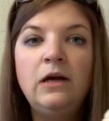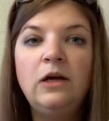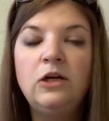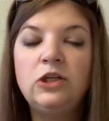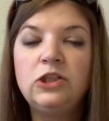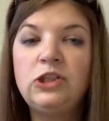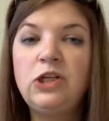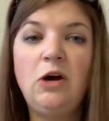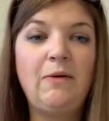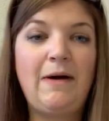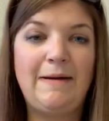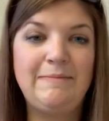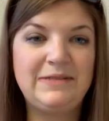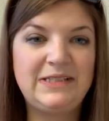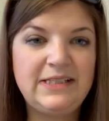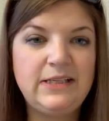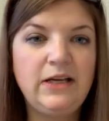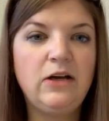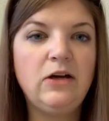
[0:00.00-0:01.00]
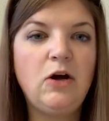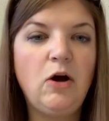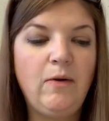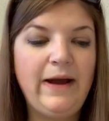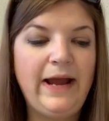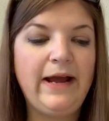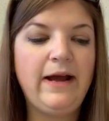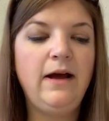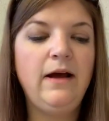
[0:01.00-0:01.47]
So I'm still
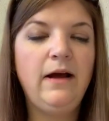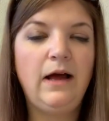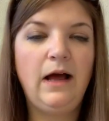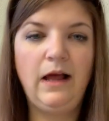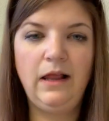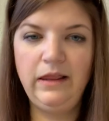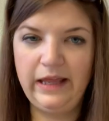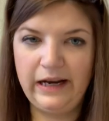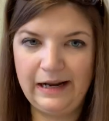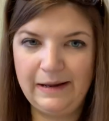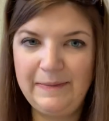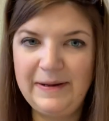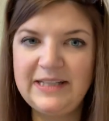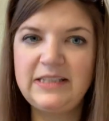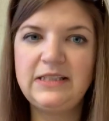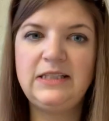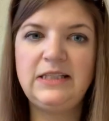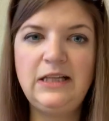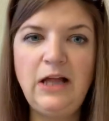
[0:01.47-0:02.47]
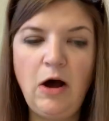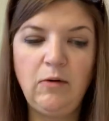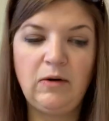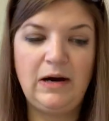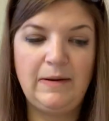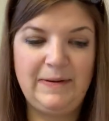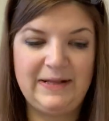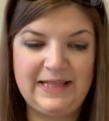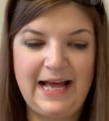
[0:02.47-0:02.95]
going a little bit
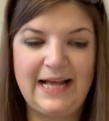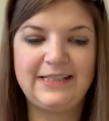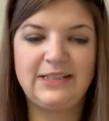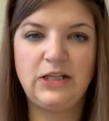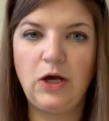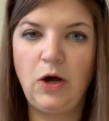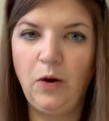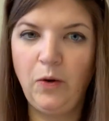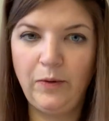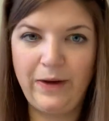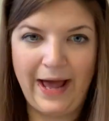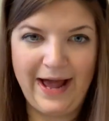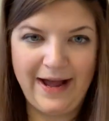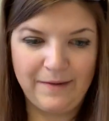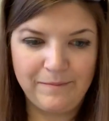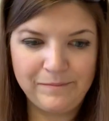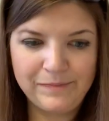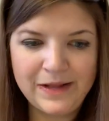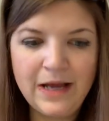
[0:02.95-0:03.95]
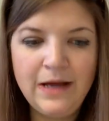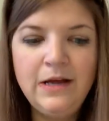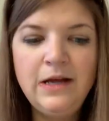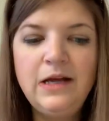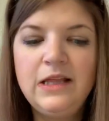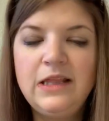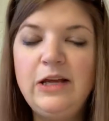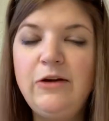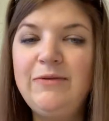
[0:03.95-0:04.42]
slower, but that's okay.
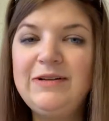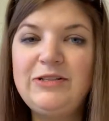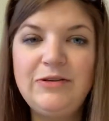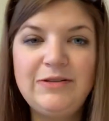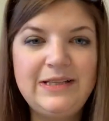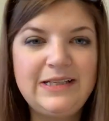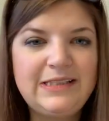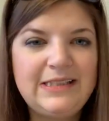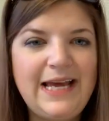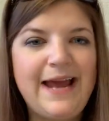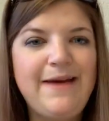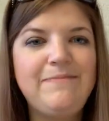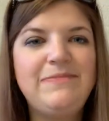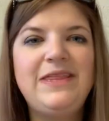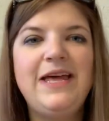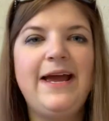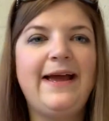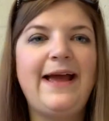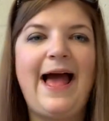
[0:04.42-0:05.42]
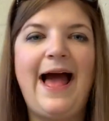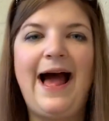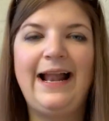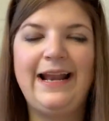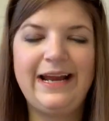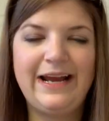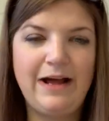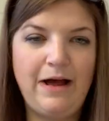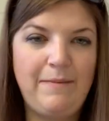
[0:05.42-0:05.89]
You would do the same thing,
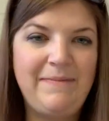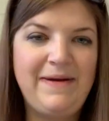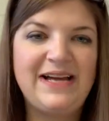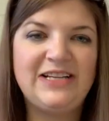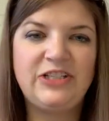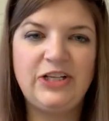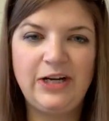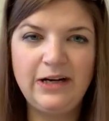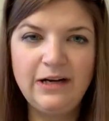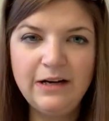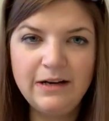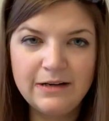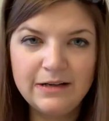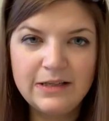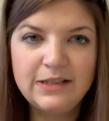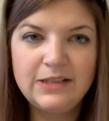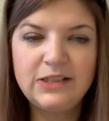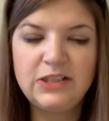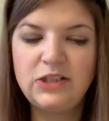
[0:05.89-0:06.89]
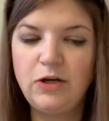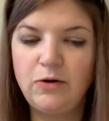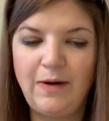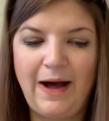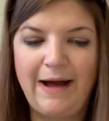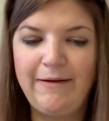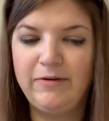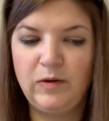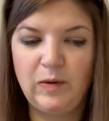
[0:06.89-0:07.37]
adding a measure. So
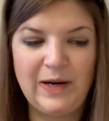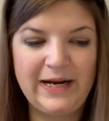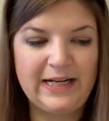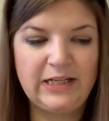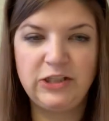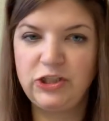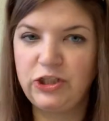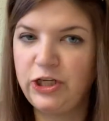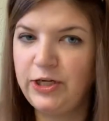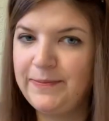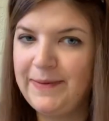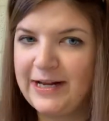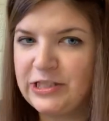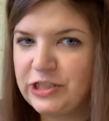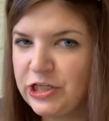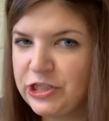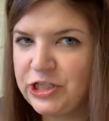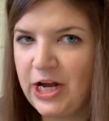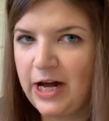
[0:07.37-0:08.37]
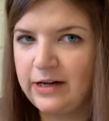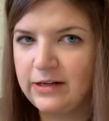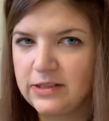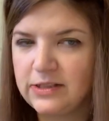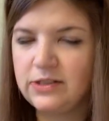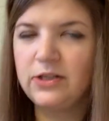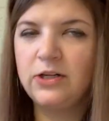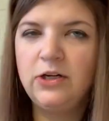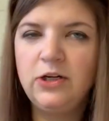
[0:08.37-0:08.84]
I would work in 2 measure
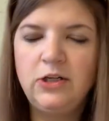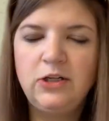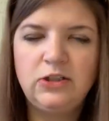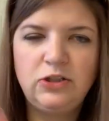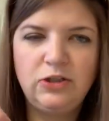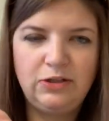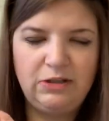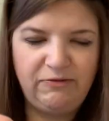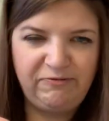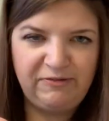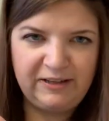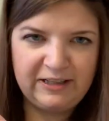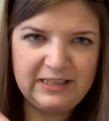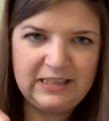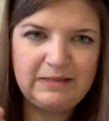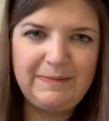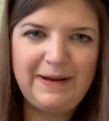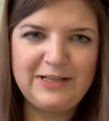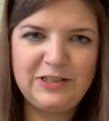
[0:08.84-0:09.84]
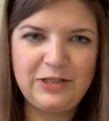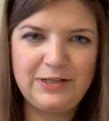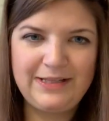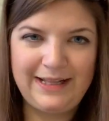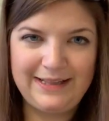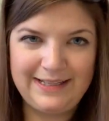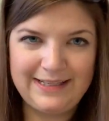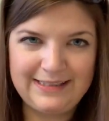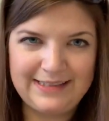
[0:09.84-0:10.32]
chunks. Do the first measure,
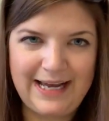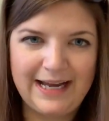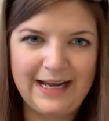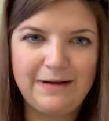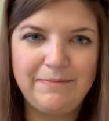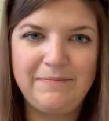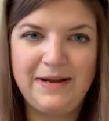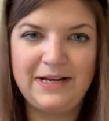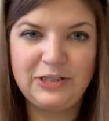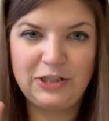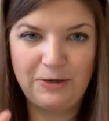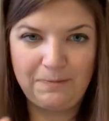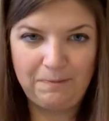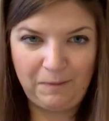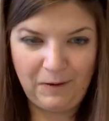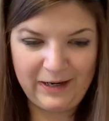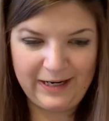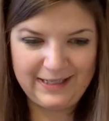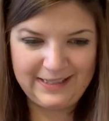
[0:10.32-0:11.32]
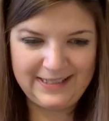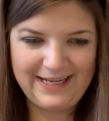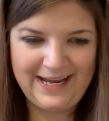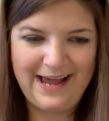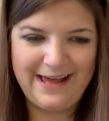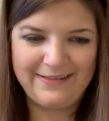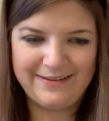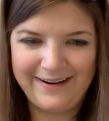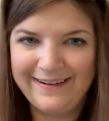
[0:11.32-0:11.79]
then the second measure, put it
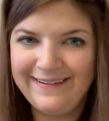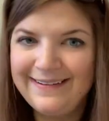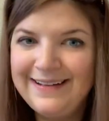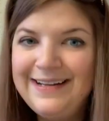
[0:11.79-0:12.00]
together.